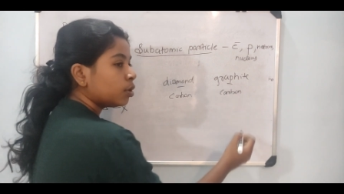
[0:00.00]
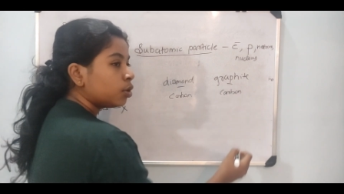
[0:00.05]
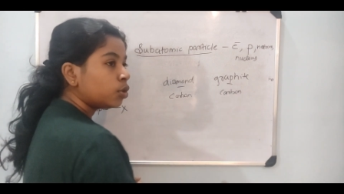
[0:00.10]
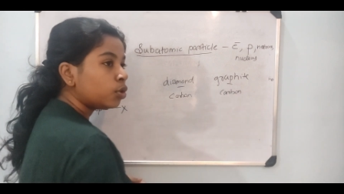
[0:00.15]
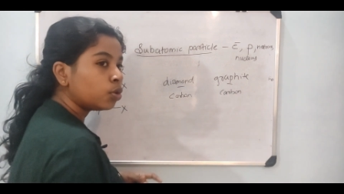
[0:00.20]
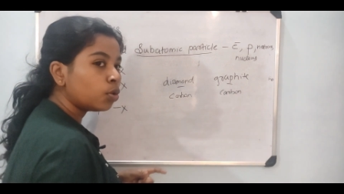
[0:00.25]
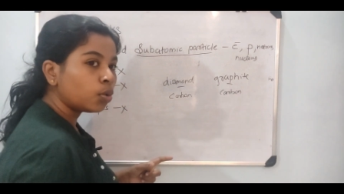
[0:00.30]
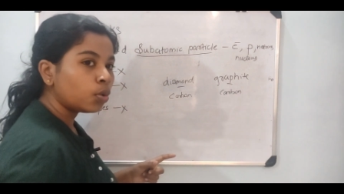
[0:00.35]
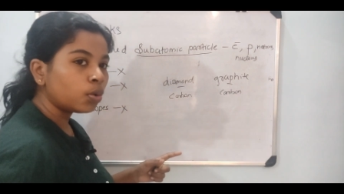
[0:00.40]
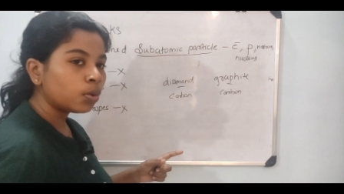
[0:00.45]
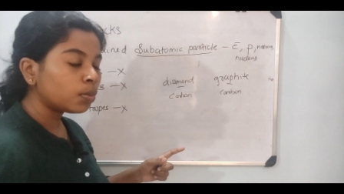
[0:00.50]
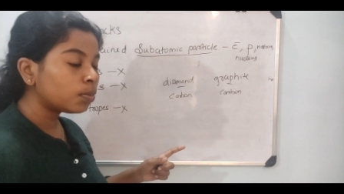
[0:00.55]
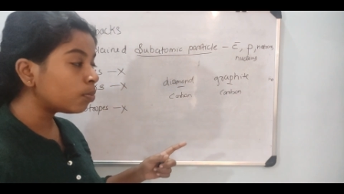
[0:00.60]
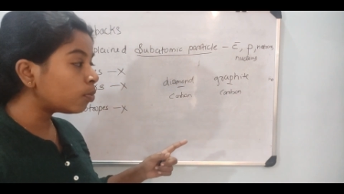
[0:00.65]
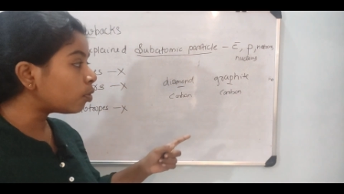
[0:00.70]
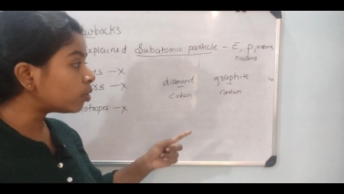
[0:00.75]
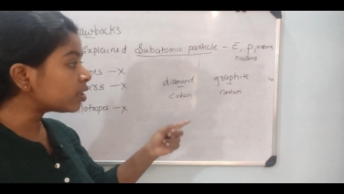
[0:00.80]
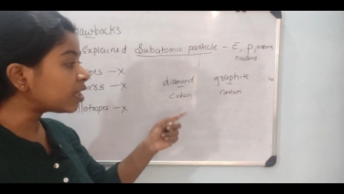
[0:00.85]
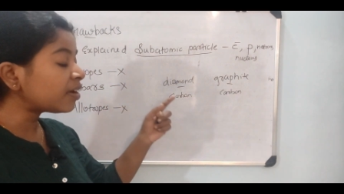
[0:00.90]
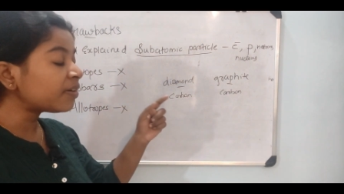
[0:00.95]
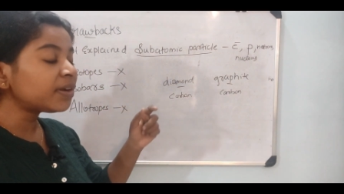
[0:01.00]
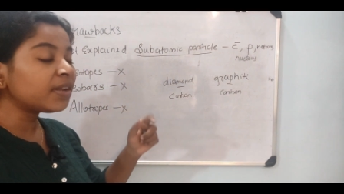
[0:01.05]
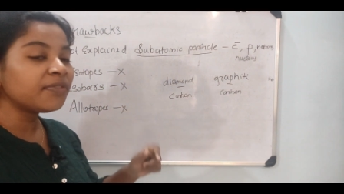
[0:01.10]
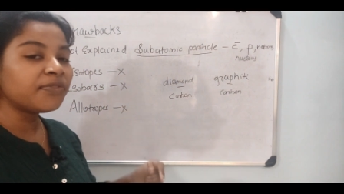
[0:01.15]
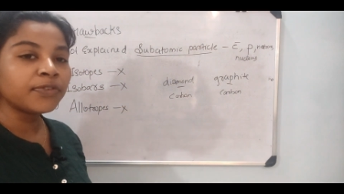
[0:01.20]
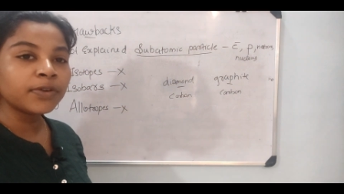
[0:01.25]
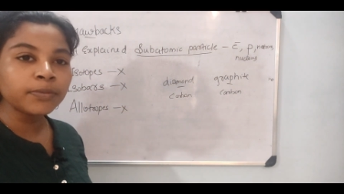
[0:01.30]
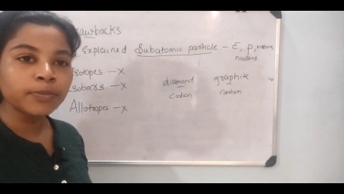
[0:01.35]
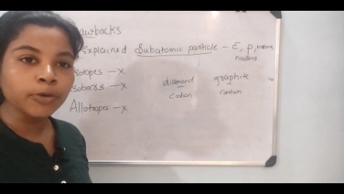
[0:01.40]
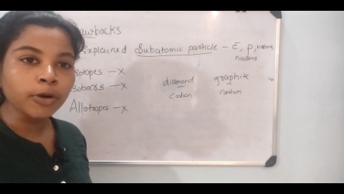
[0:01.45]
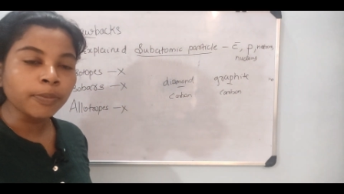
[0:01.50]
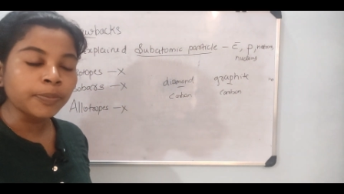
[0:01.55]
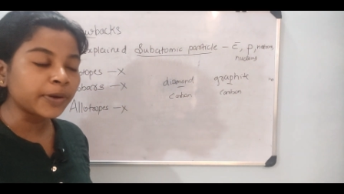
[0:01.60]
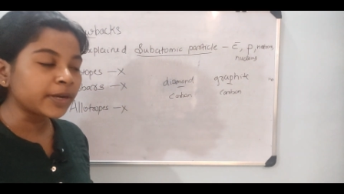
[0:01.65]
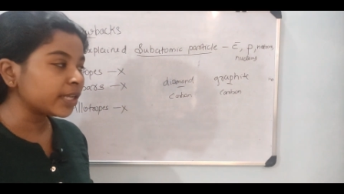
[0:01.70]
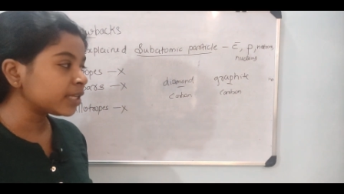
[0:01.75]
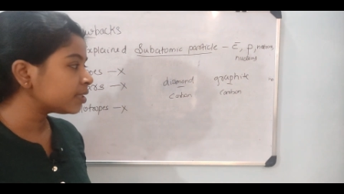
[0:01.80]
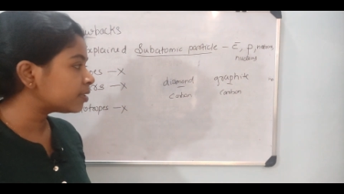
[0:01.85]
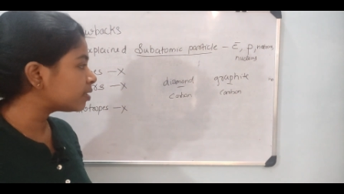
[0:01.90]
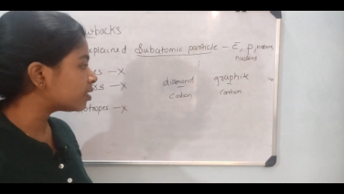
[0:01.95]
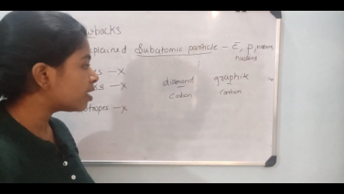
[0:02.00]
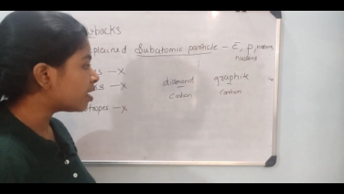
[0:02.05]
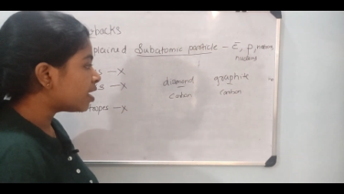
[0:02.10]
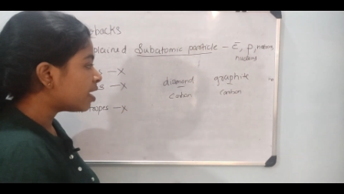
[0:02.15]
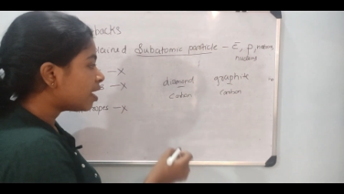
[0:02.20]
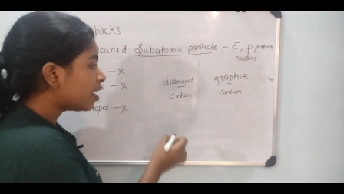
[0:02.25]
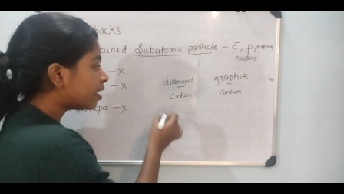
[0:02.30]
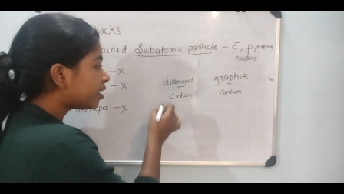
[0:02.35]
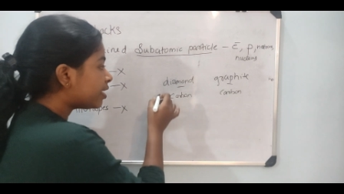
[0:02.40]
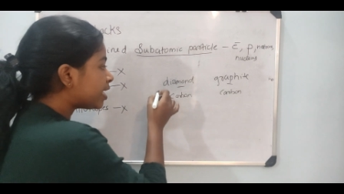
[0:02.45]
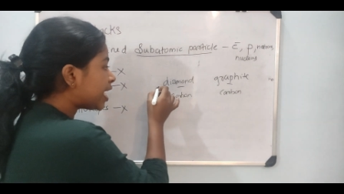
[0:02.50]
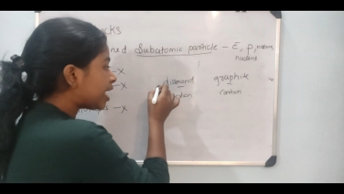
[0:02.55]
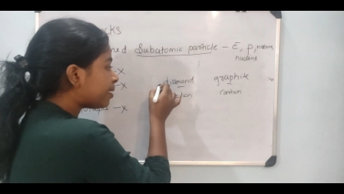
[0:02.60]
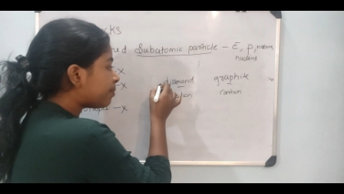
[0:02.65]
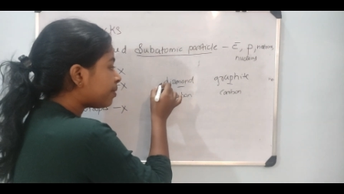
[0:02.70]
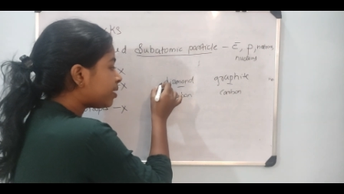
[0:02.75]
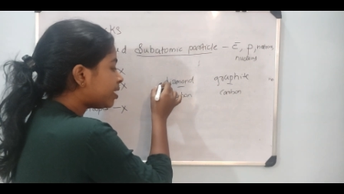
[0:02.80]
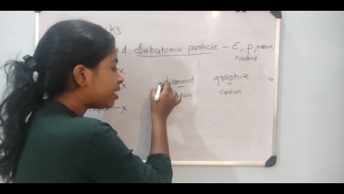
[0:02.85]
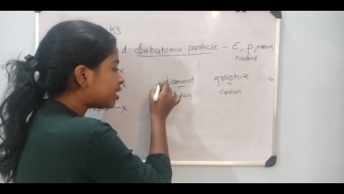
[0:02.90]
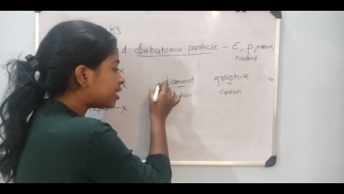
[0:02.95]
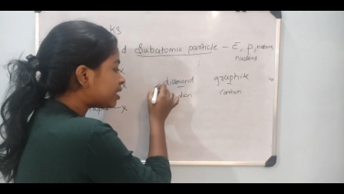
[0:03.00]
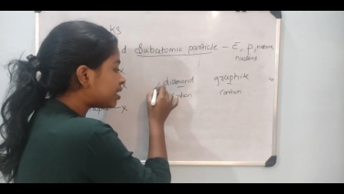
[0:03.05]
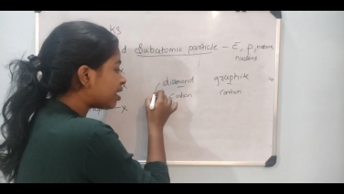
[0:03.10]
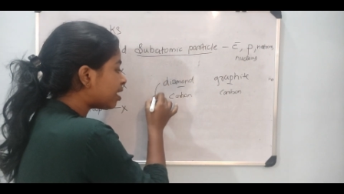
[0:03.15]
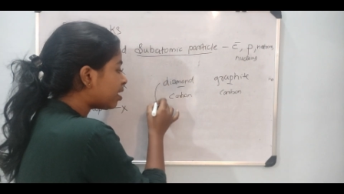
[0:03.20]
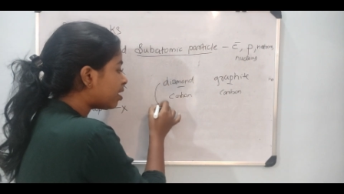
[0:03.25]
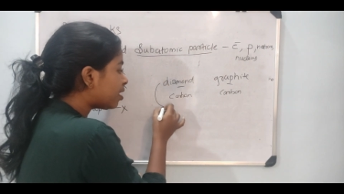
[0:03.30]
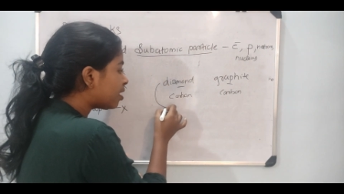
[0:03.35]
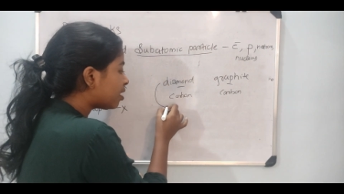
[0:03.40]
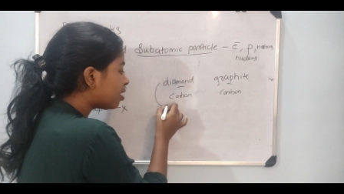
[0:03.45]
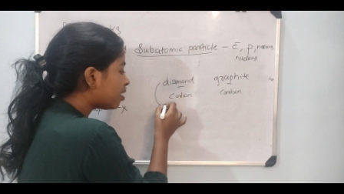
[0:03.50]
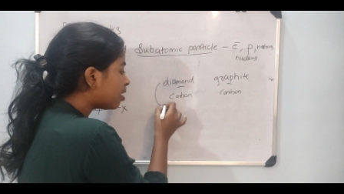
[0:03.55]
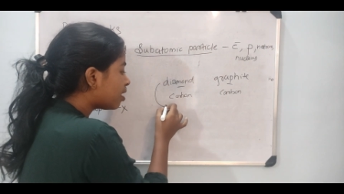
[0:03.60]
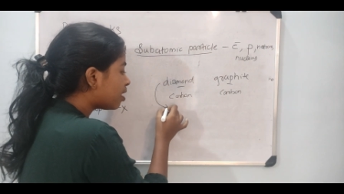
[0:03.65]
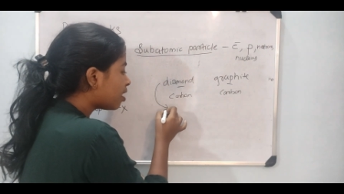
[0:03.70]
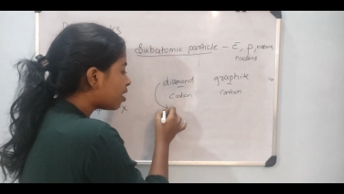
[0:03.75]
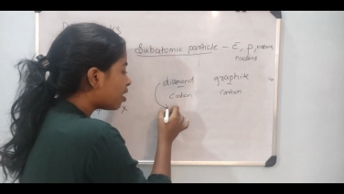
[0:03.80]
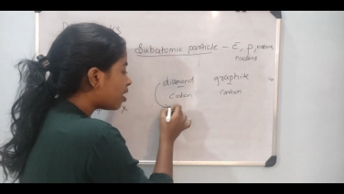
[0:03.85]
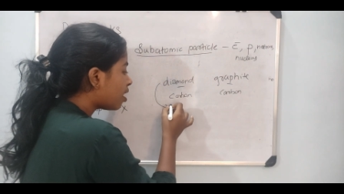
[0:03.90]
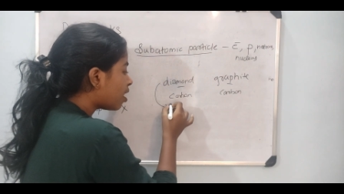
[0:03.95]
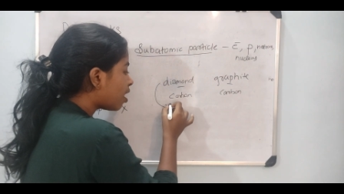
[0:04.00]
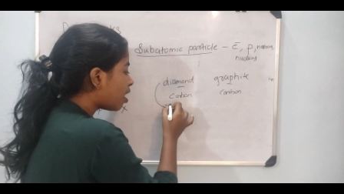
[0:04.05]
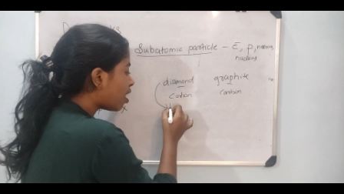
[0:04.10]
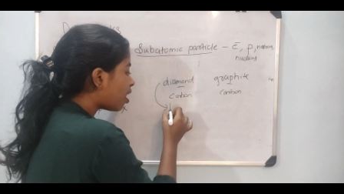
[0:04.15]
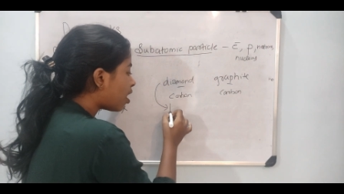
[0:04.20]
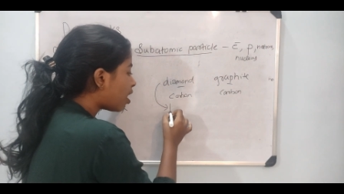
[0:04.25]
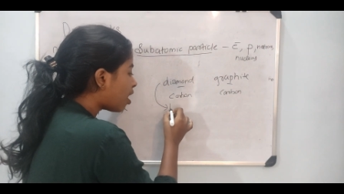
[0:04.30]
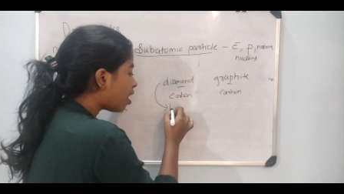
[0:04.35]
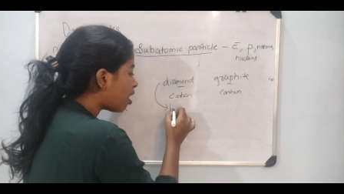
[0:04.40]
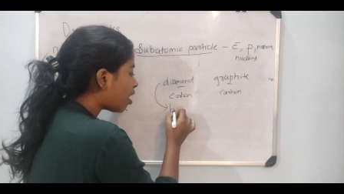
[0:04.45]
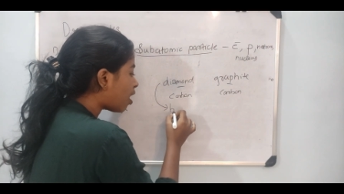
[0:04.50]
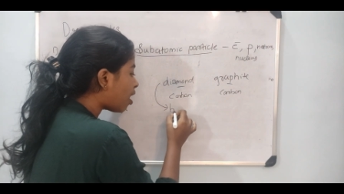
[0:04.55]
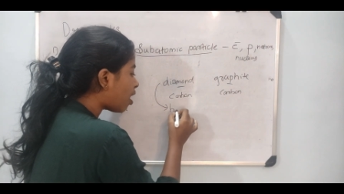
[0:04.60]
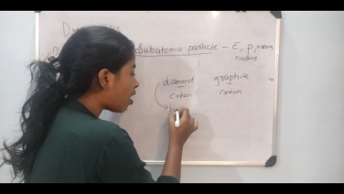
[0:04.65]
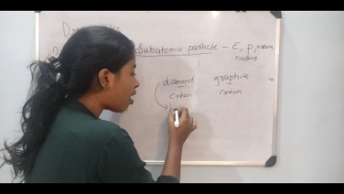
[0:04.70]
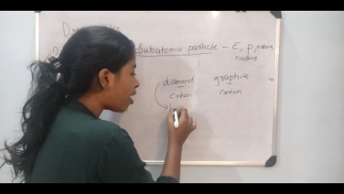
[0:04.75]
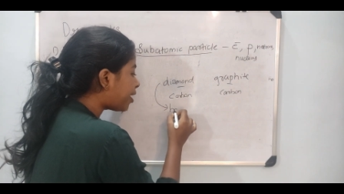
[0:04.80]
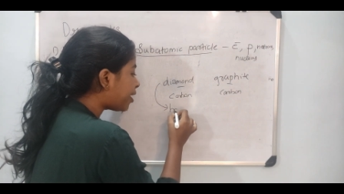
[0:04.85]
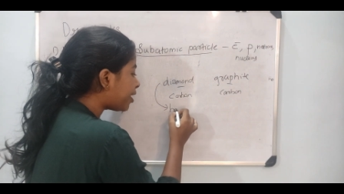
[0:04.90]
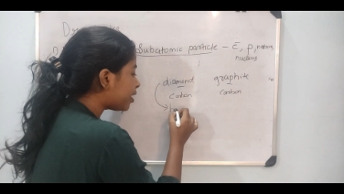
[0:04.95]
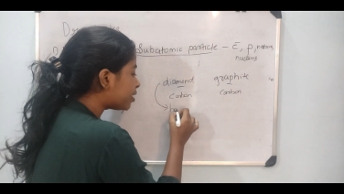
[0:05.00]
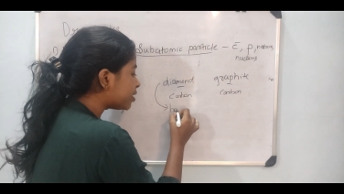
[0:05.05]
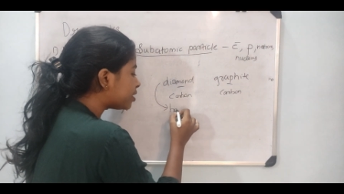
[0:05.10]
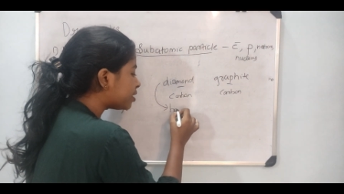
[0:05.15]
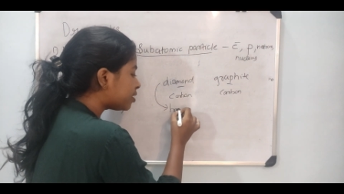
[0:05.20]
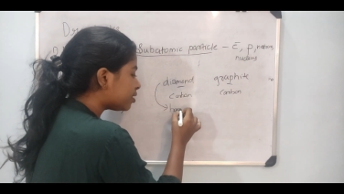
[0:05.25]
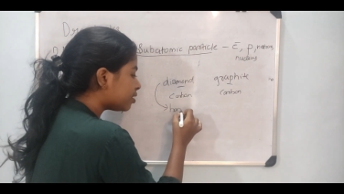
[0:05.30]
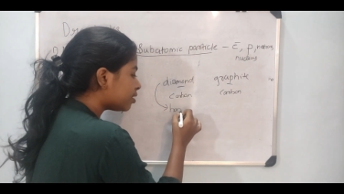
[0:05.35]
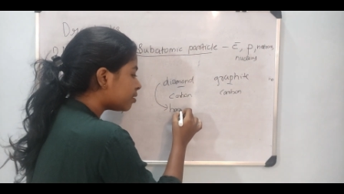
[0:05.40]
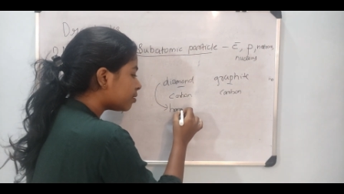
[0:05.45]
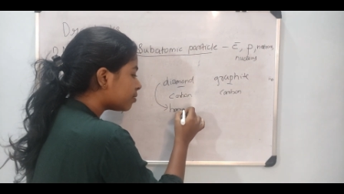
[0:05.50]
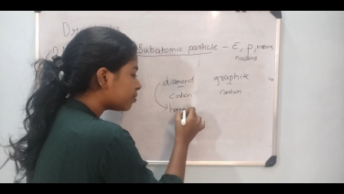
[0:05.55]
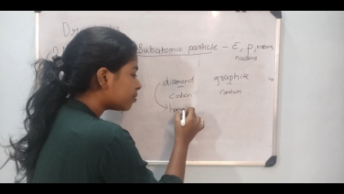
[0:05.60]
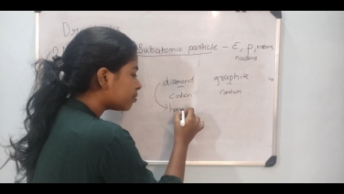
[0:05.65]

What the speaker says: No, both have different properties. Diamond is the hardest.